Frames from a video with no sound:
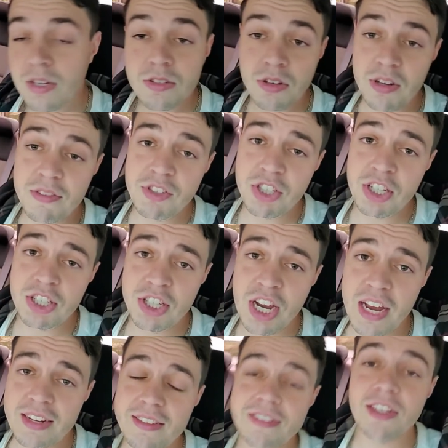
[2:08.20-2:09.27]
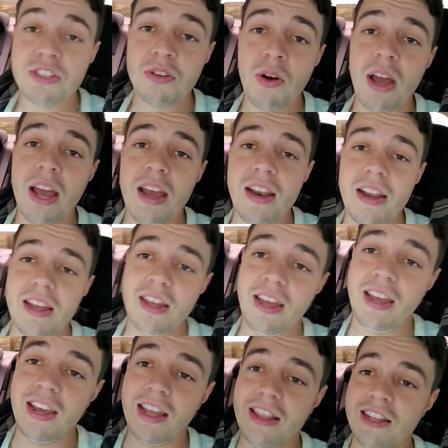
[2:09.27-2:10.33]
So enough chit-chatting, let's go ahead
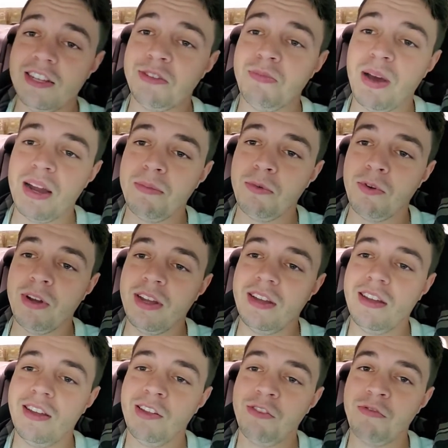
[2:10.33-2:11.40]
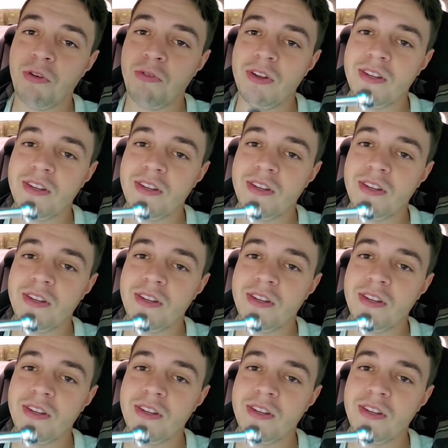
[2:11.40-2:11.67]
and get this bad boy thrown